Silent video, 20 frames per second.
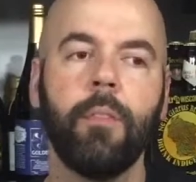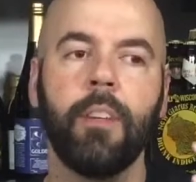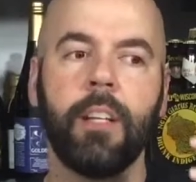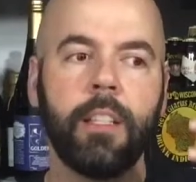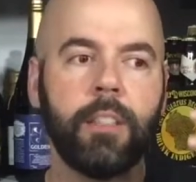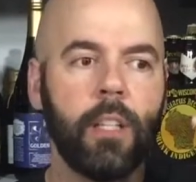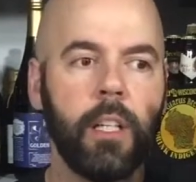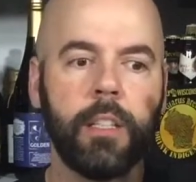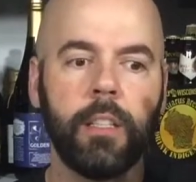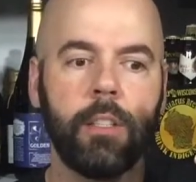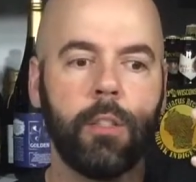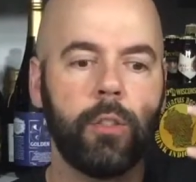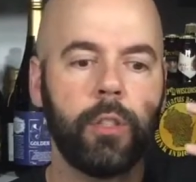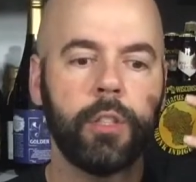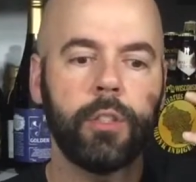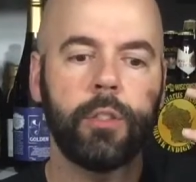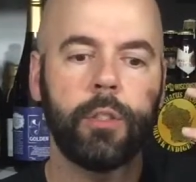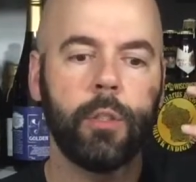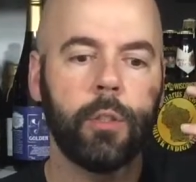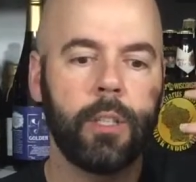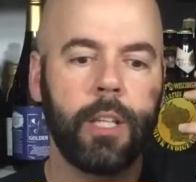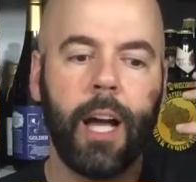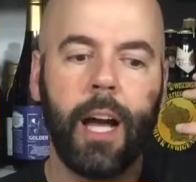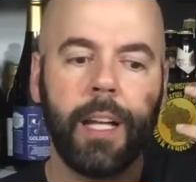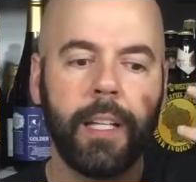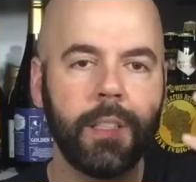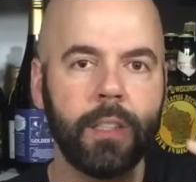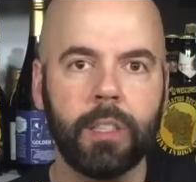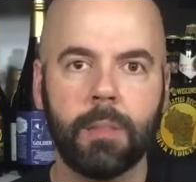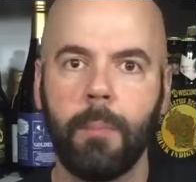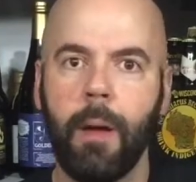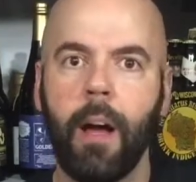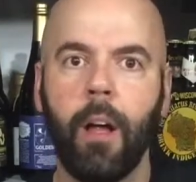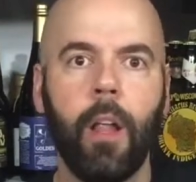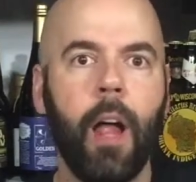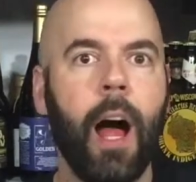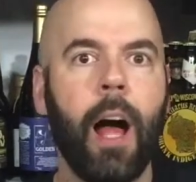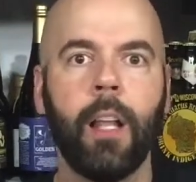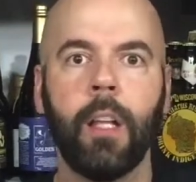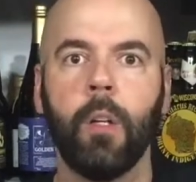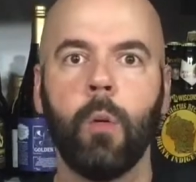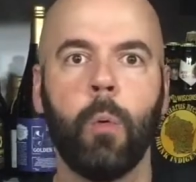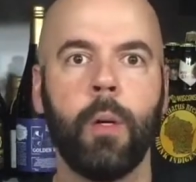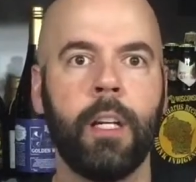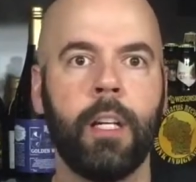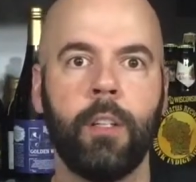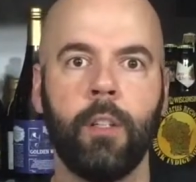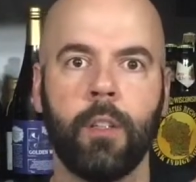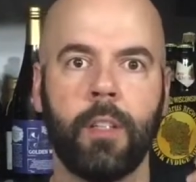And it does, you kind of smell Halloween.